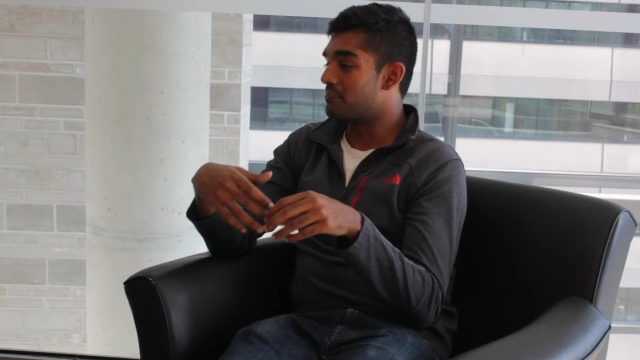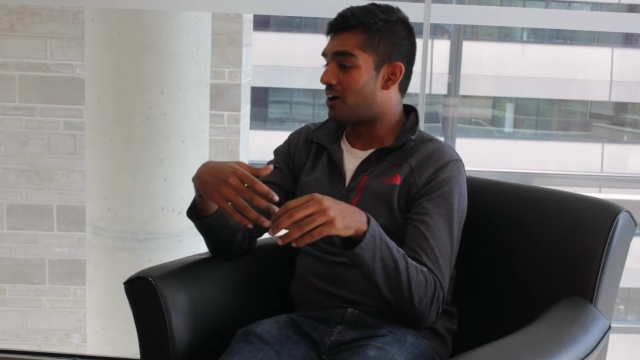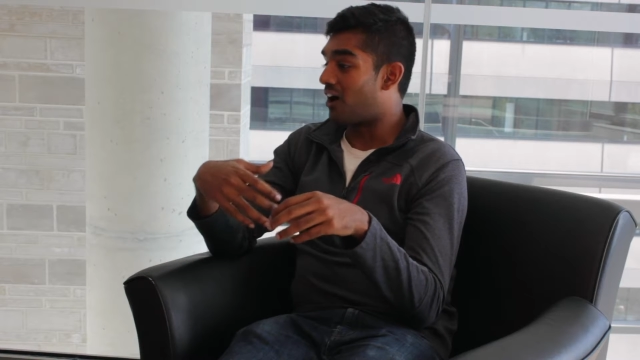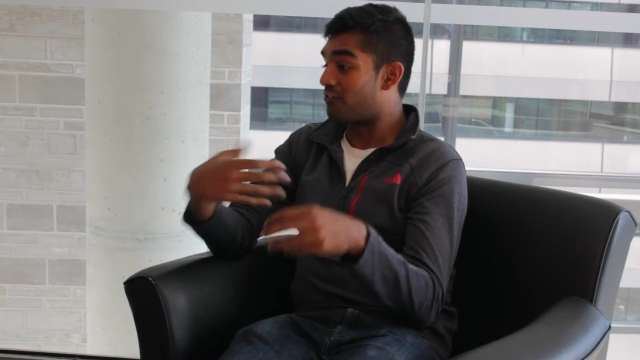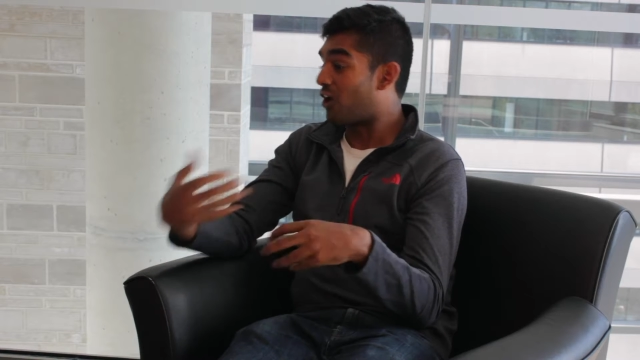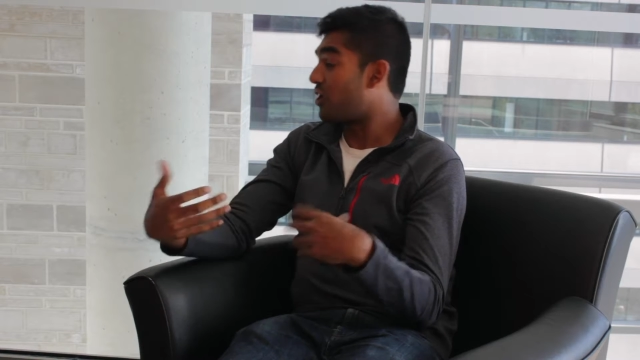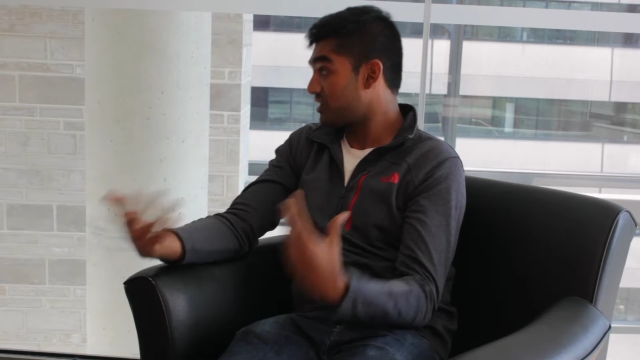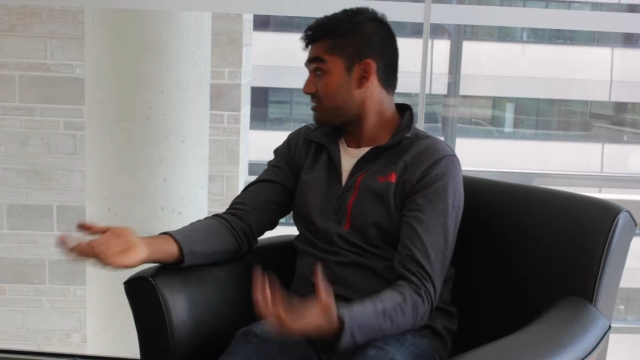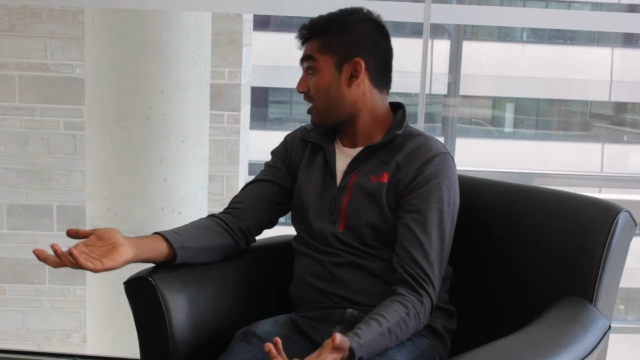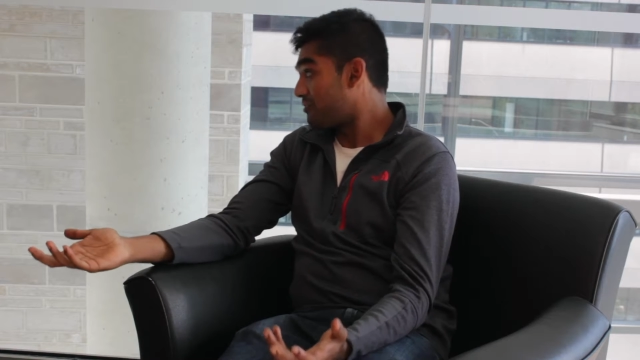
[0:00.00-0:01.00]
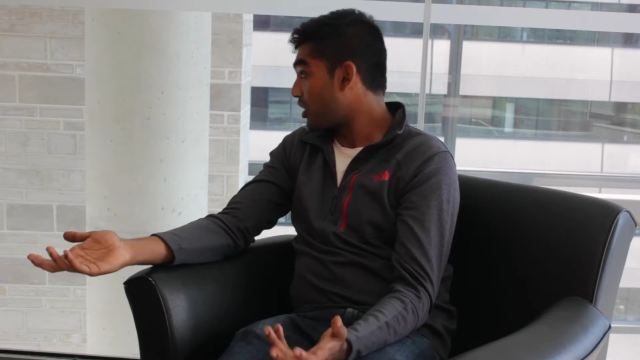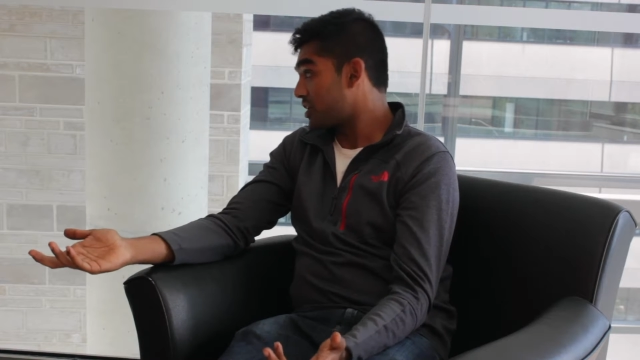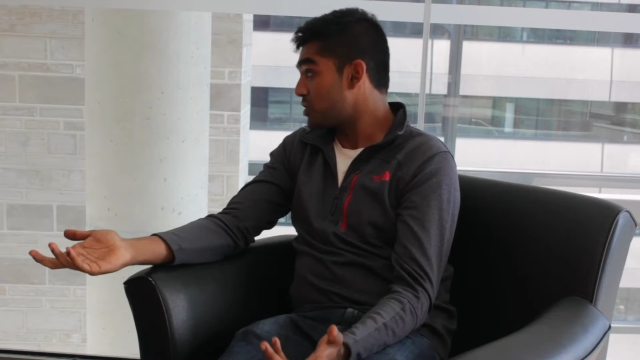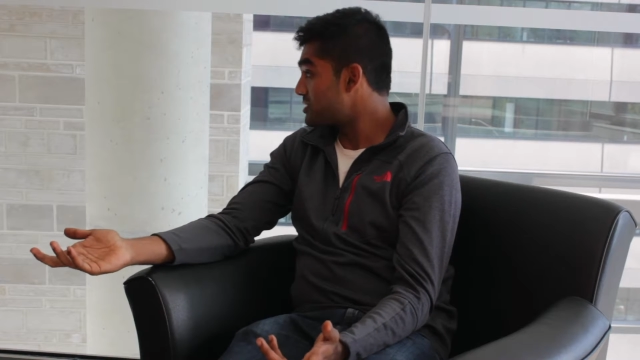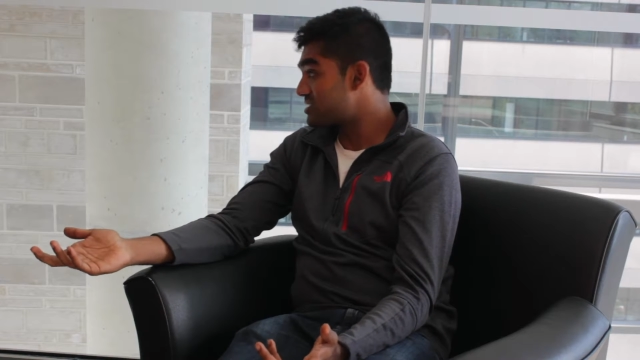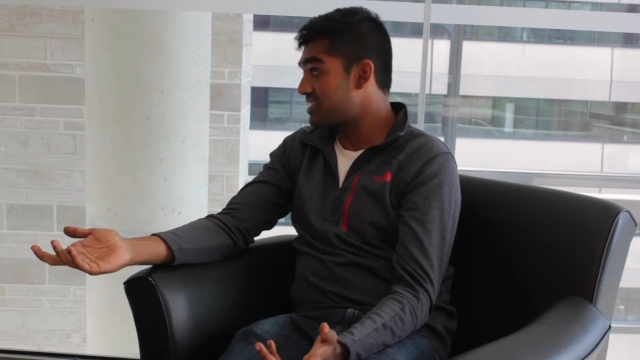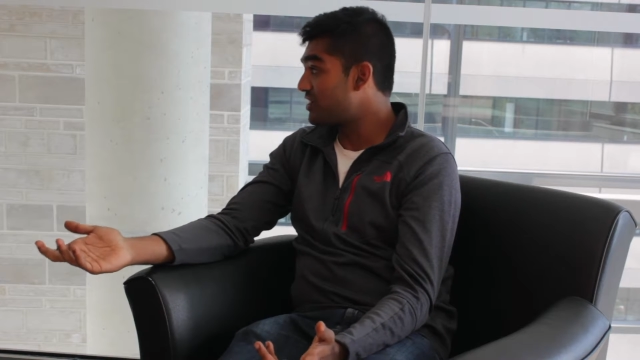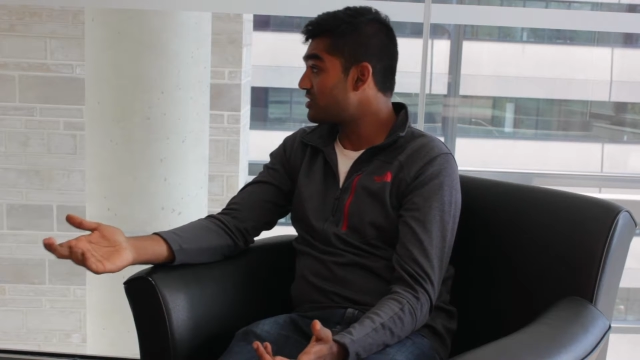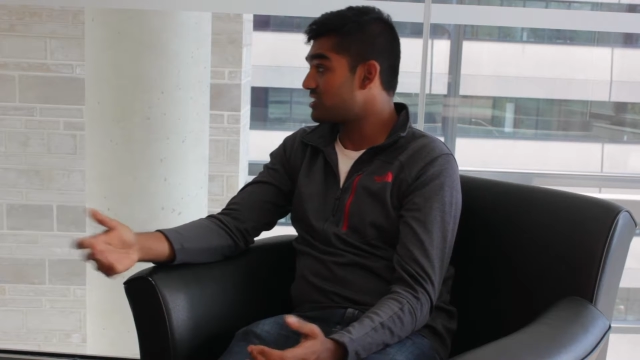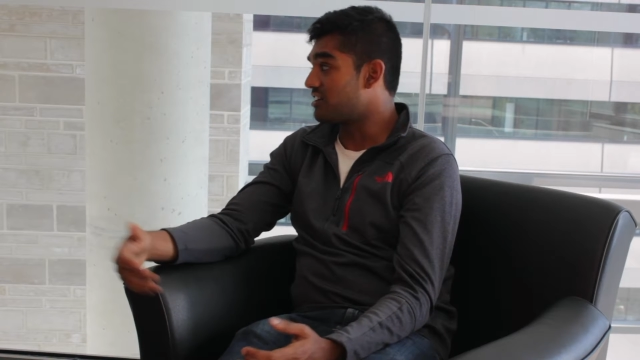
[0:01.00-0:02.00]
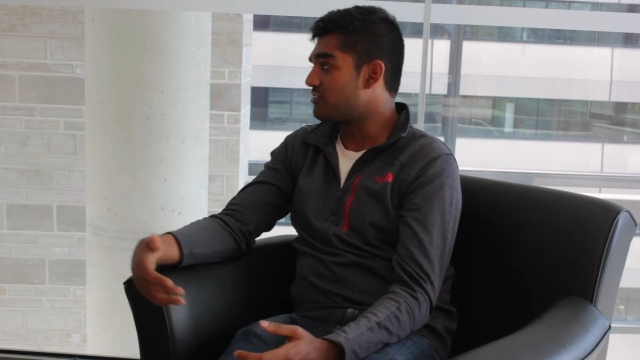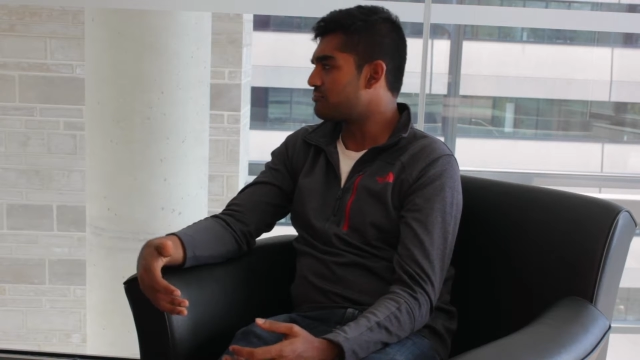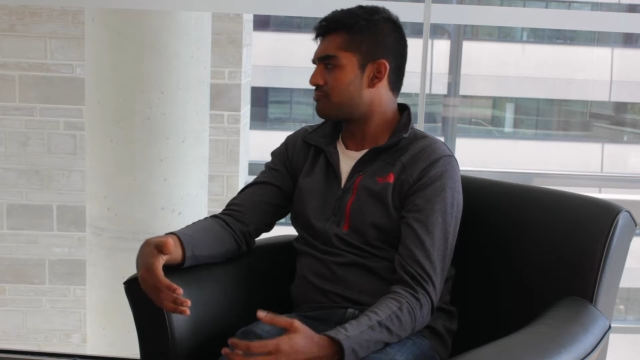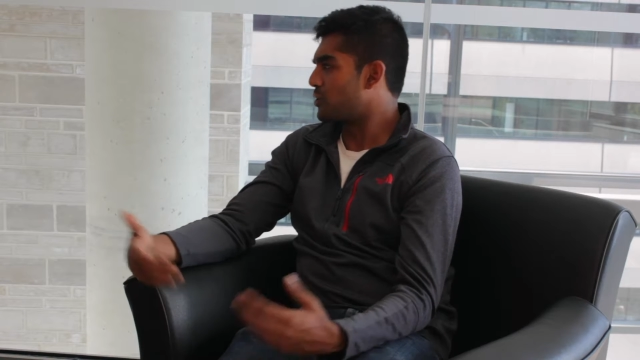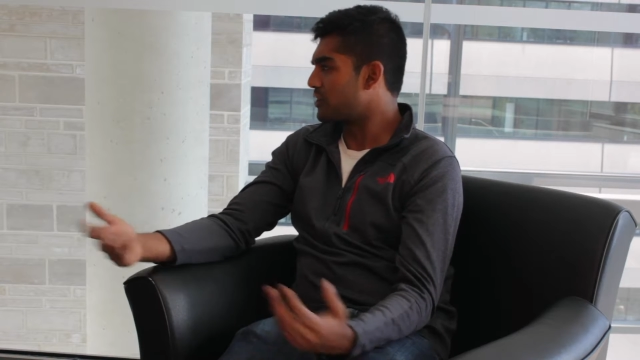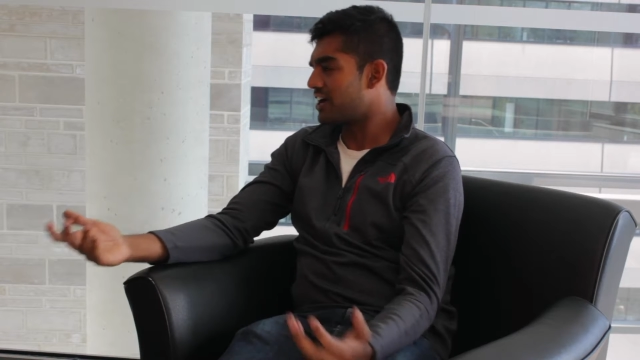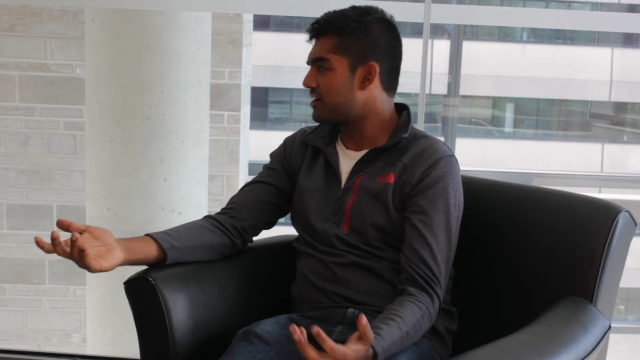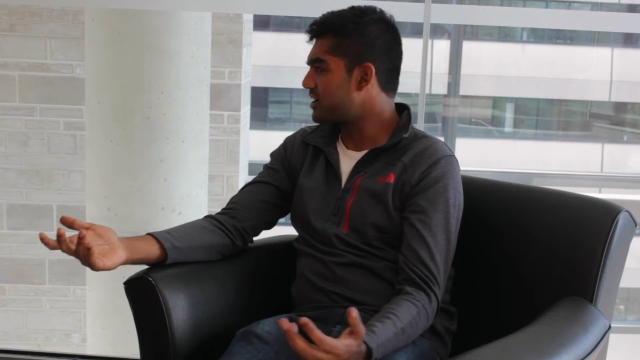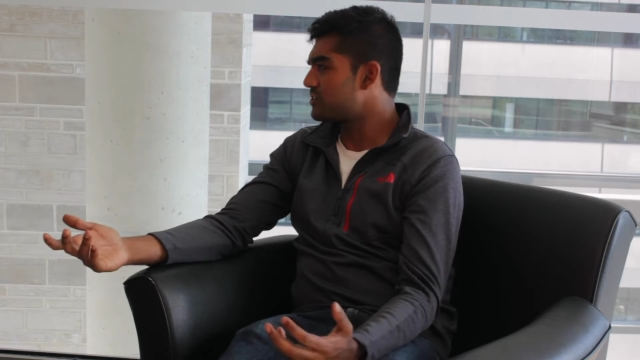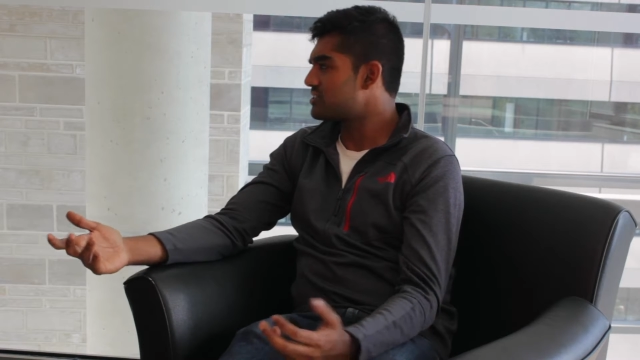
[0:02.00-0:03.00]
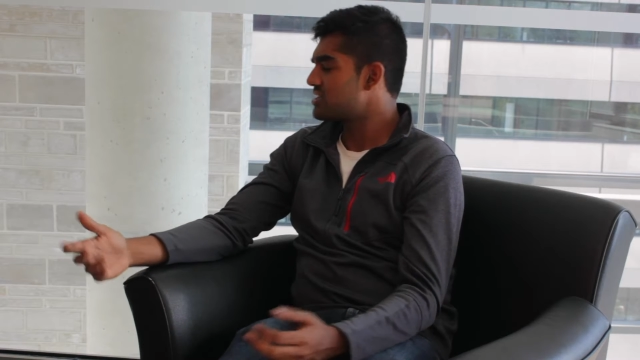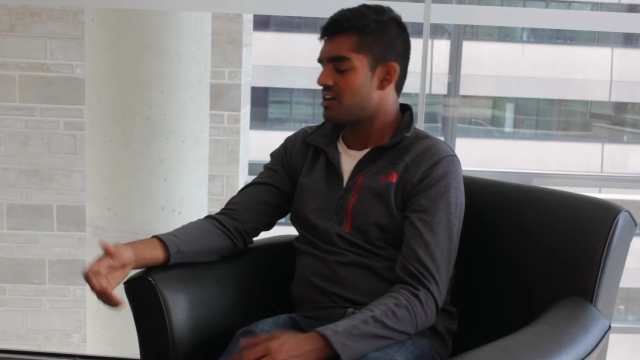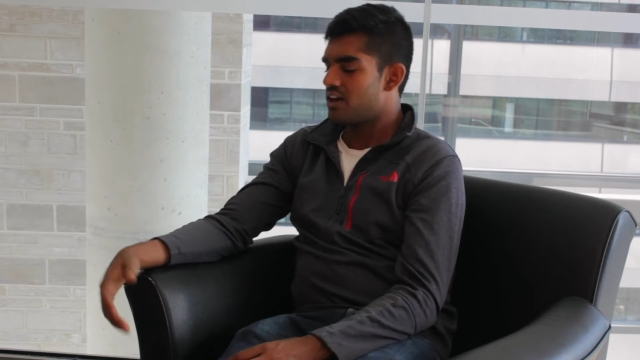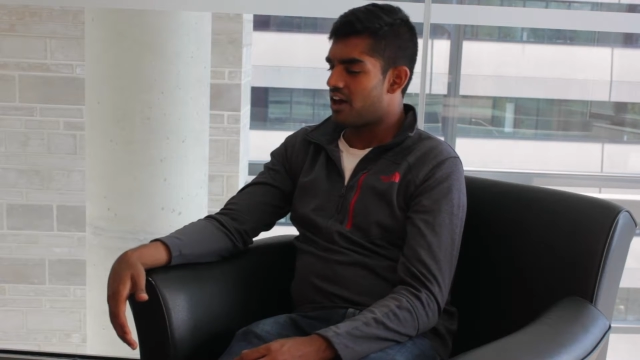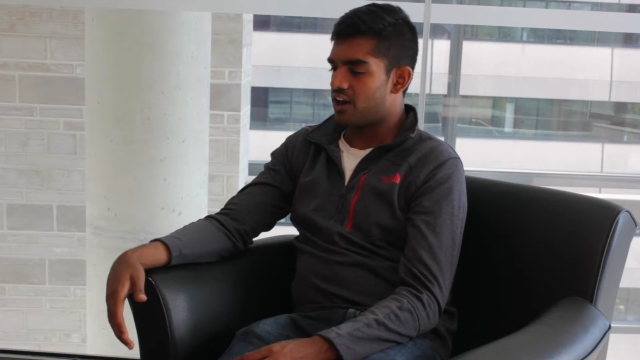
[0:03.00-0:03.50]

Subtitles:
our human cells, of prokaryotes,